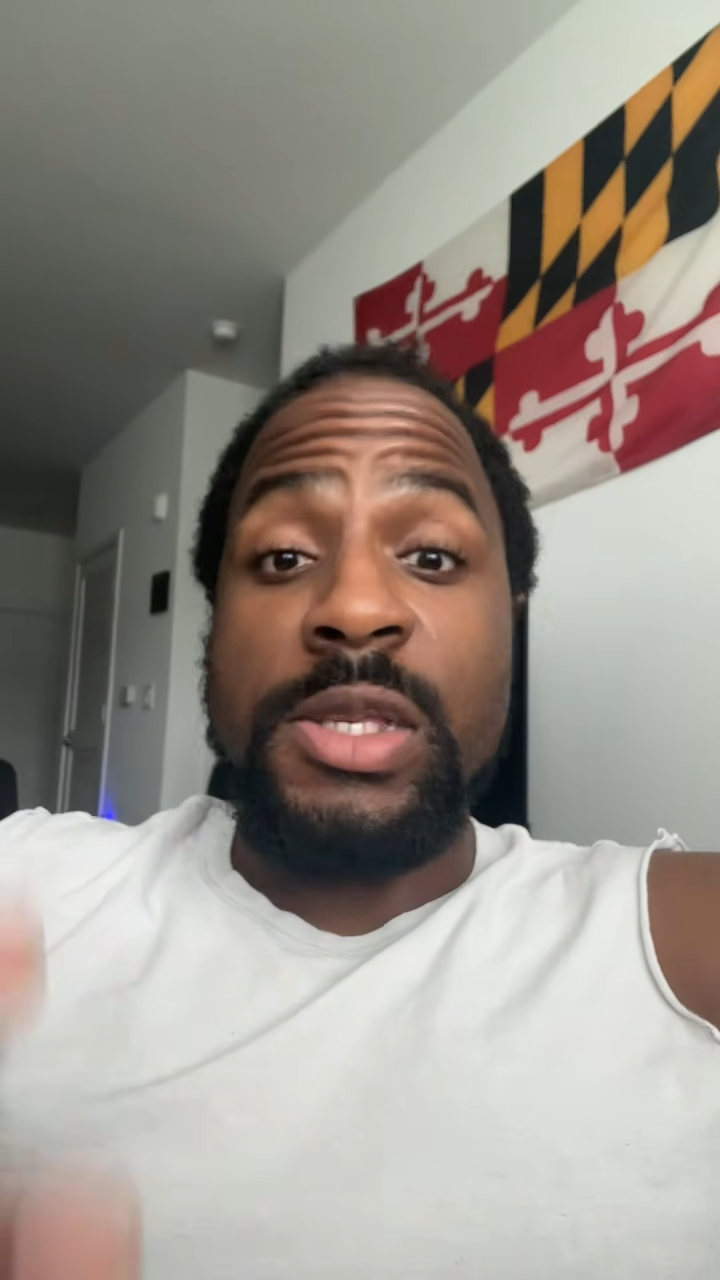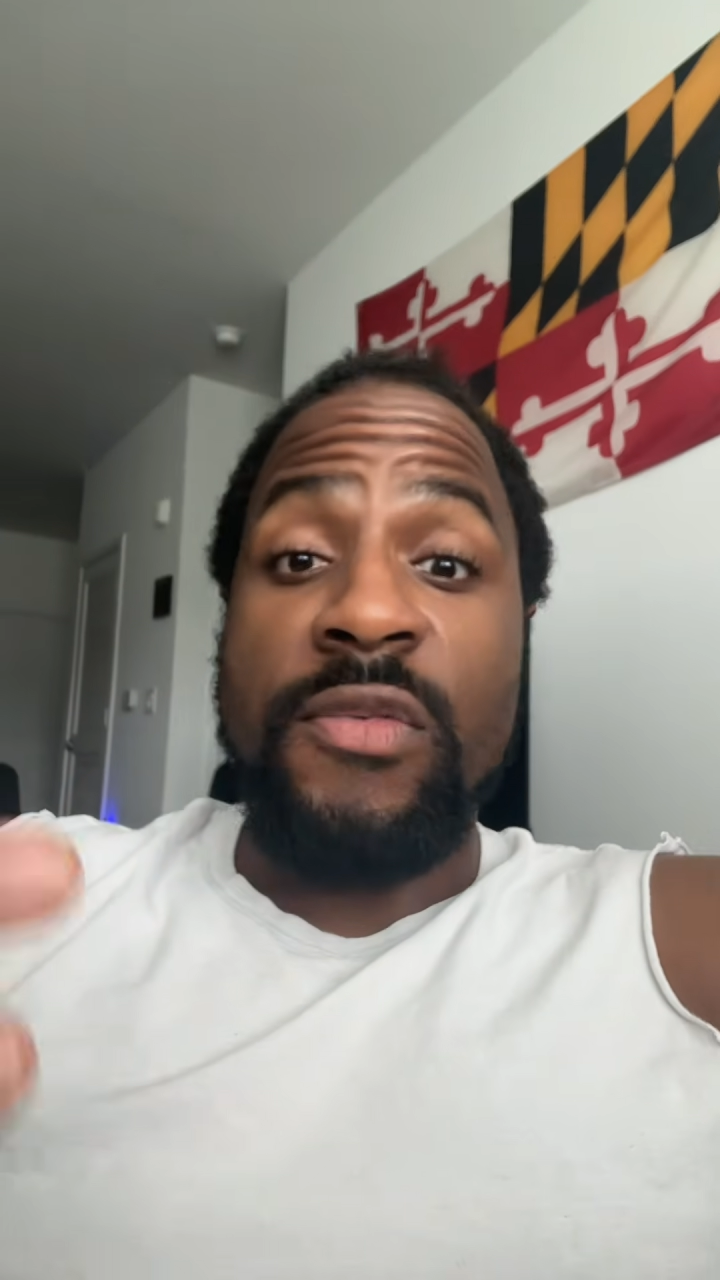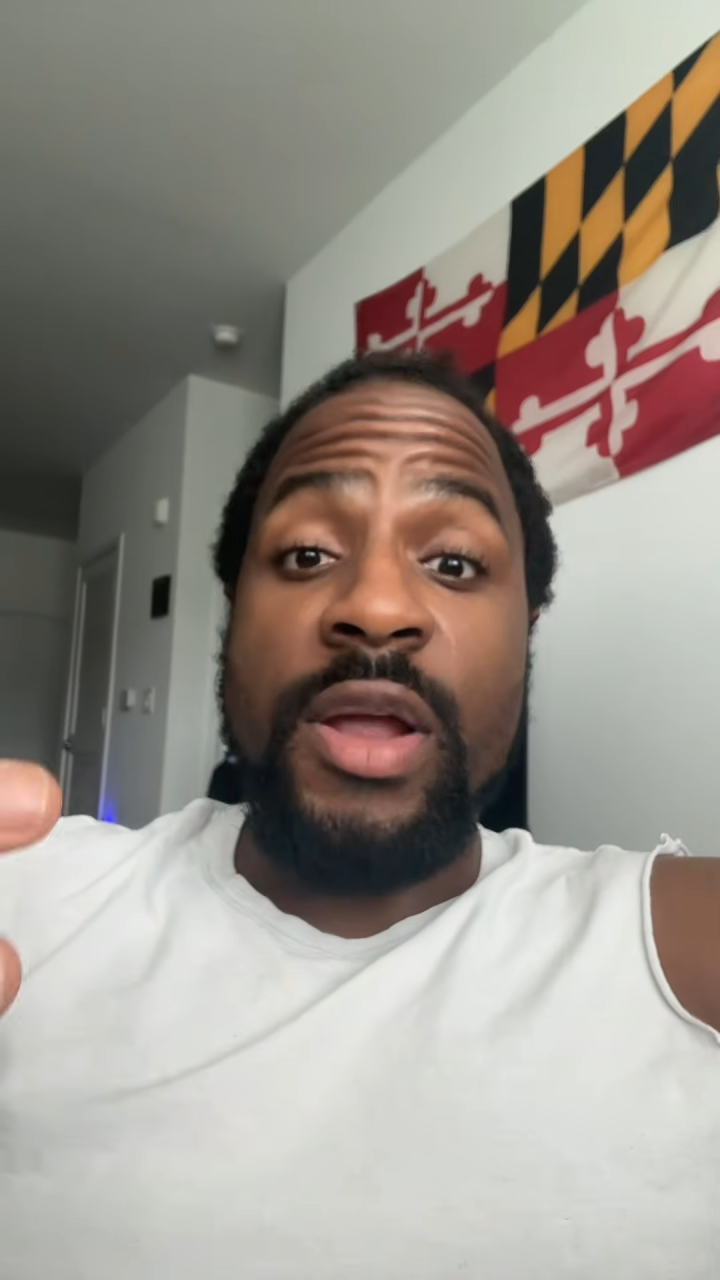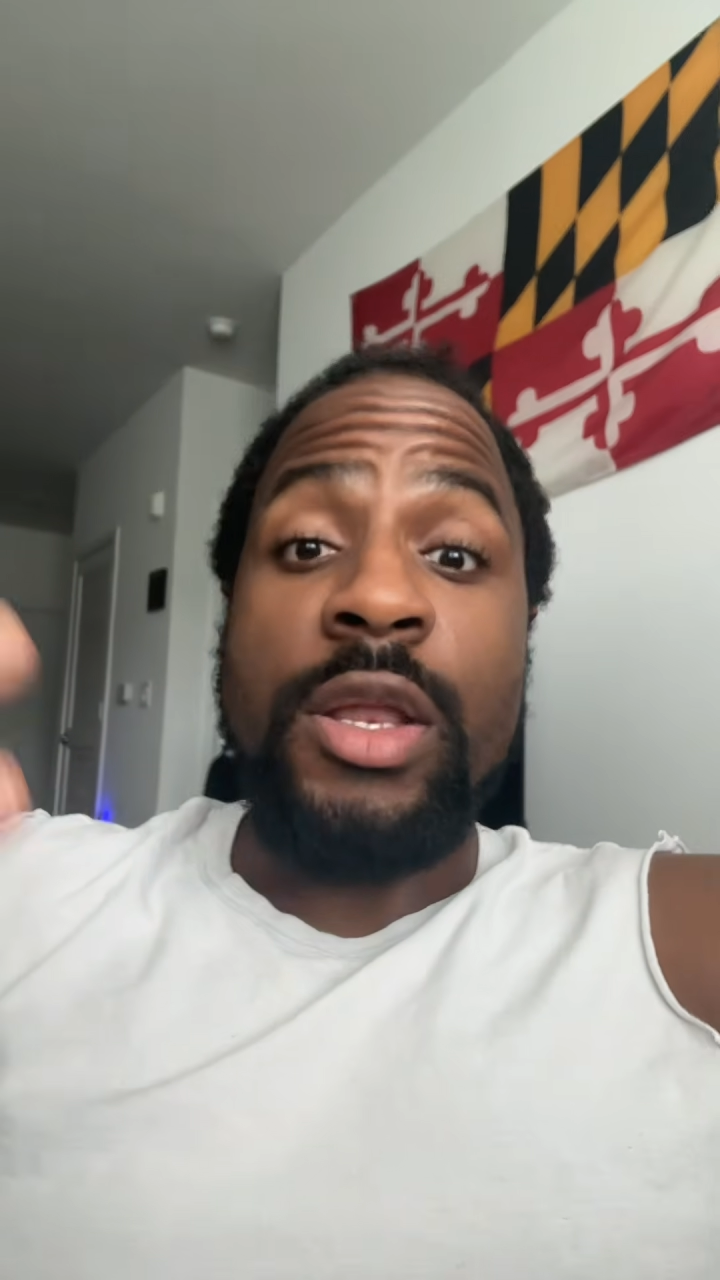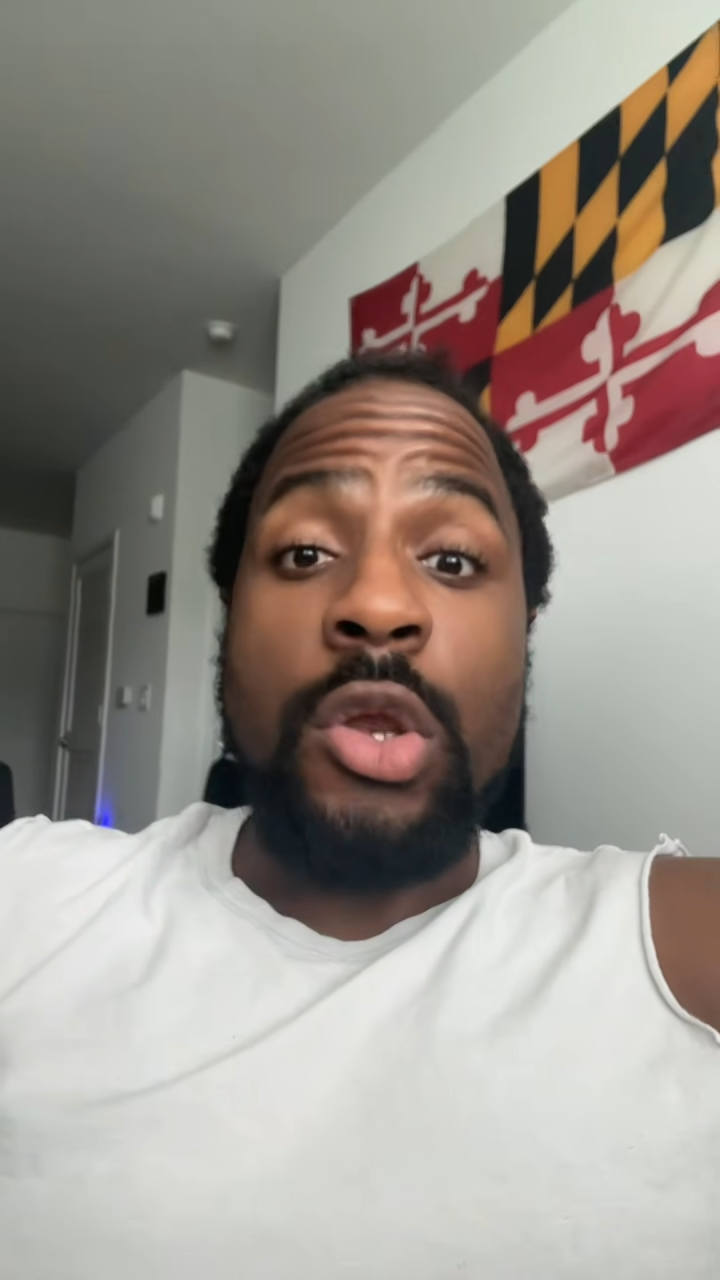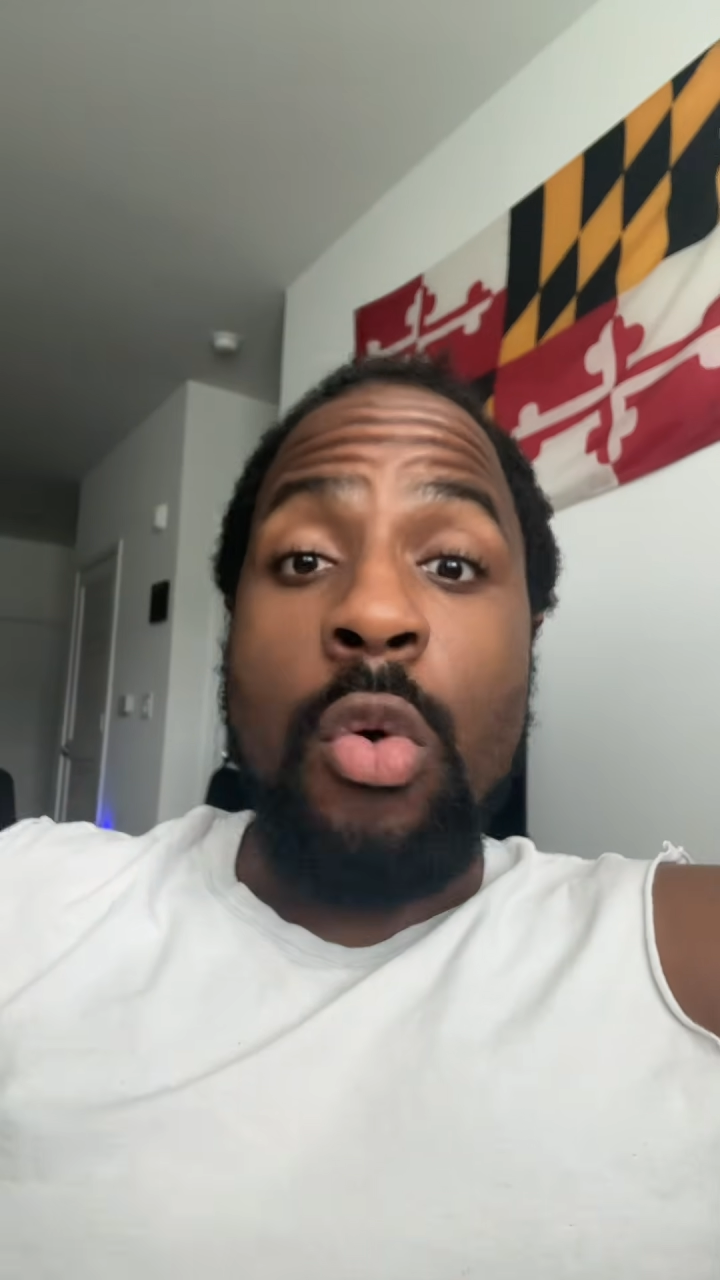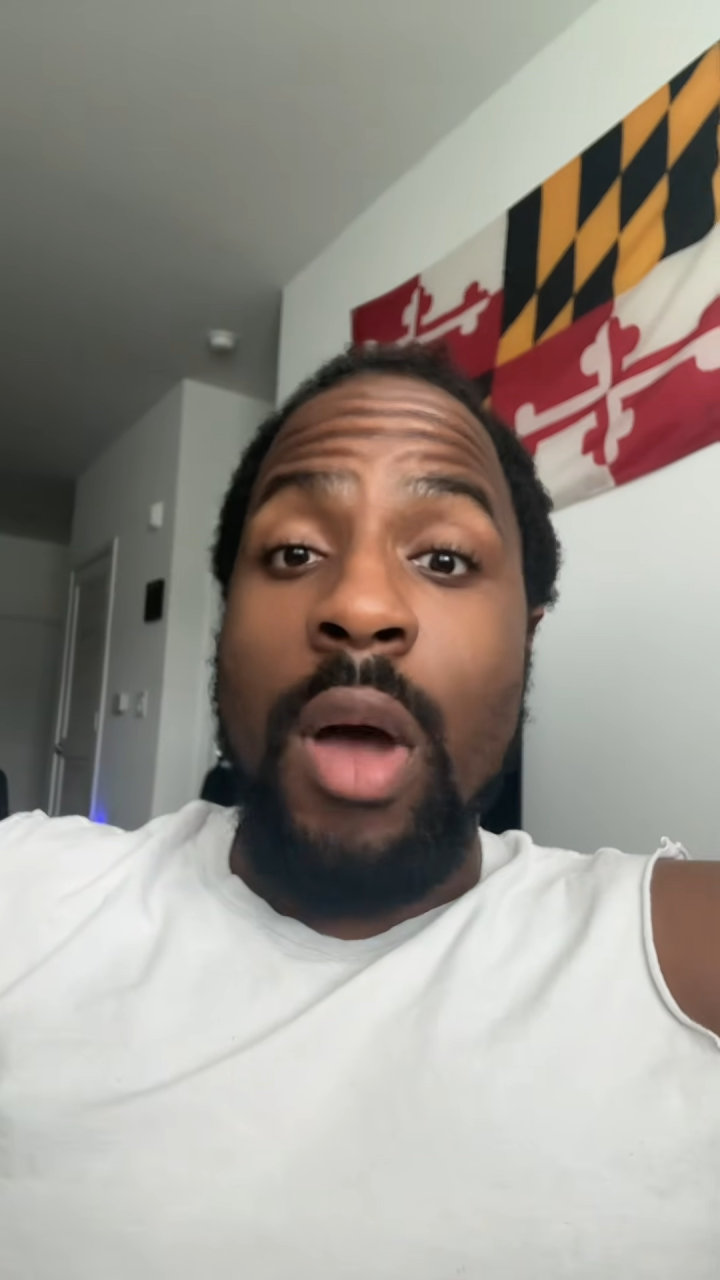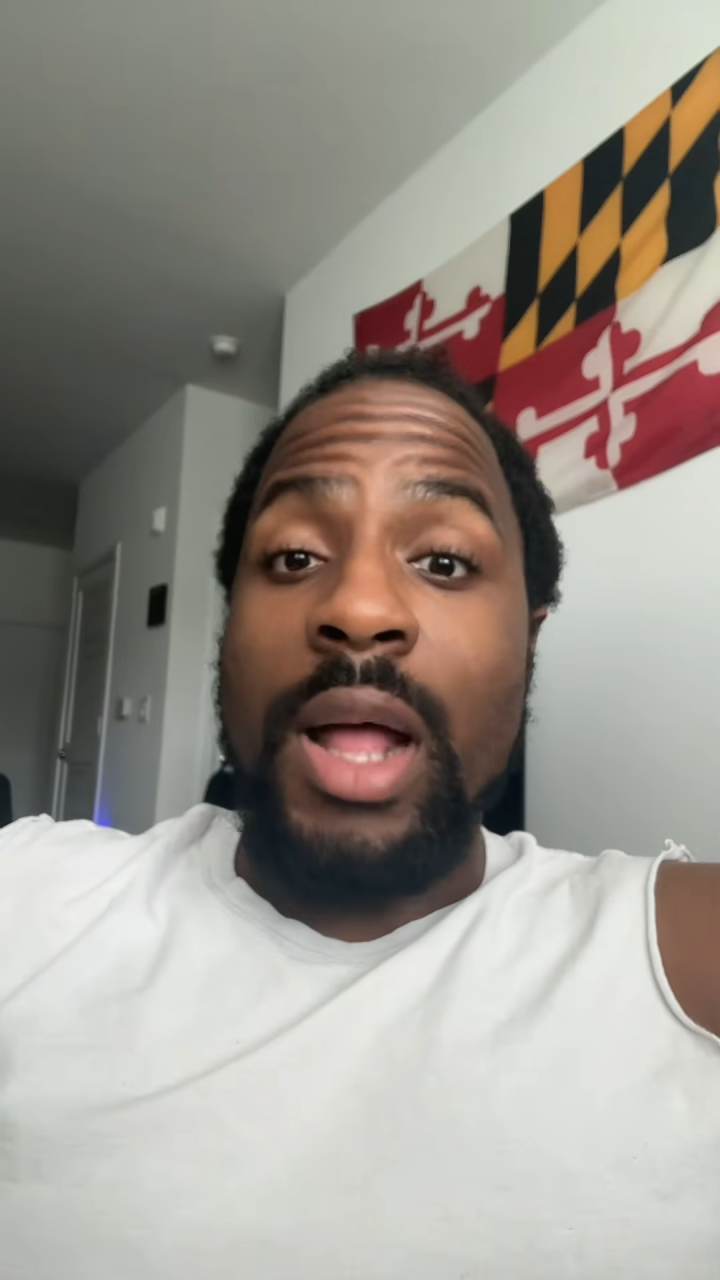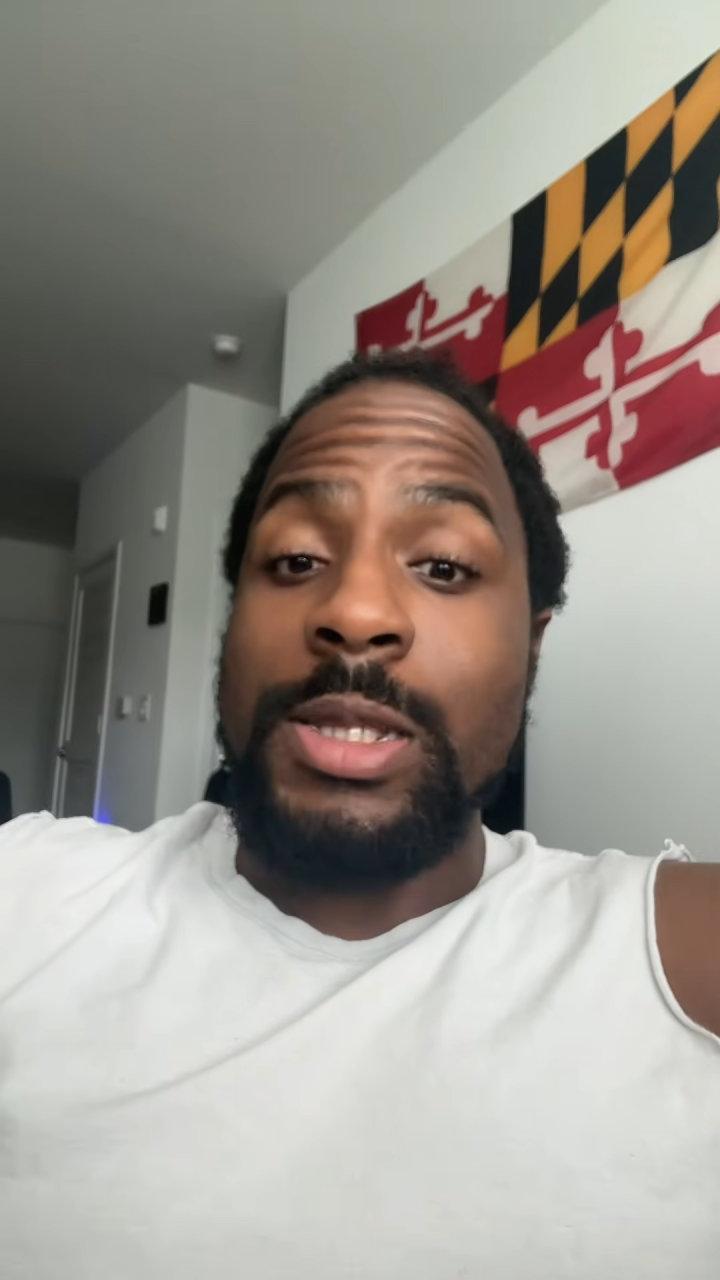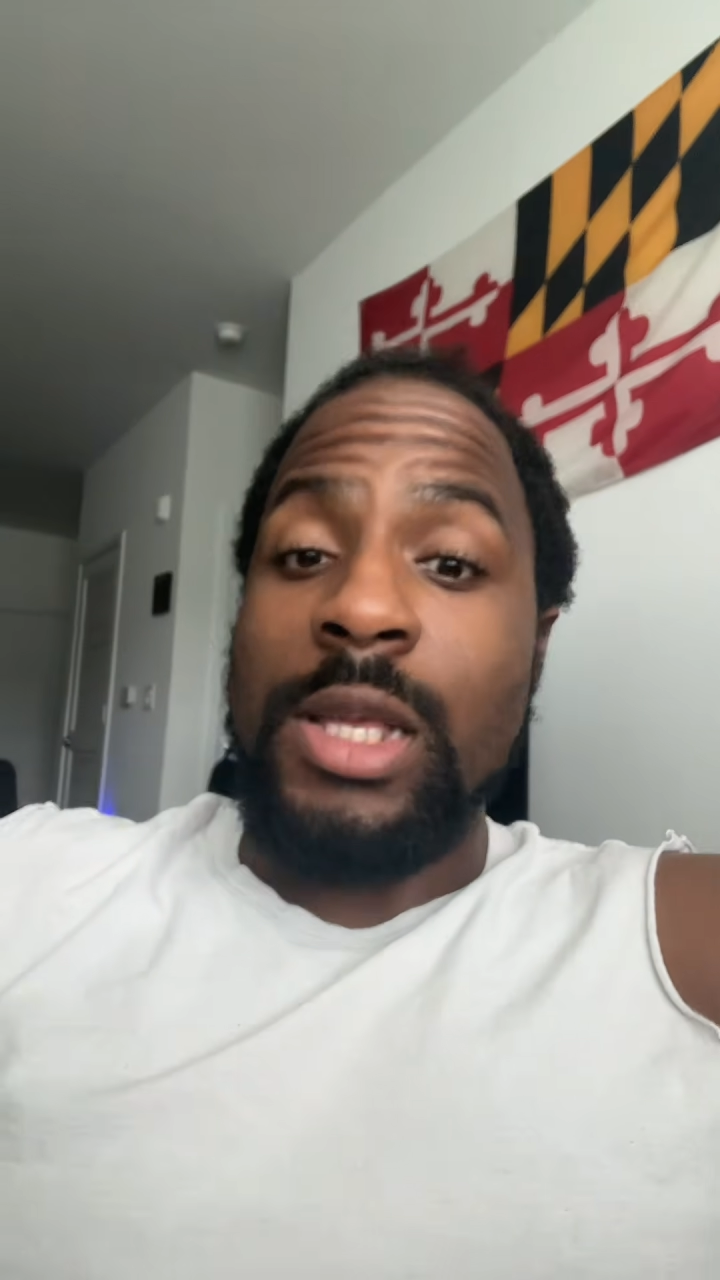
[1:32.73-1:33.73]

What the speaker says: very nuanced.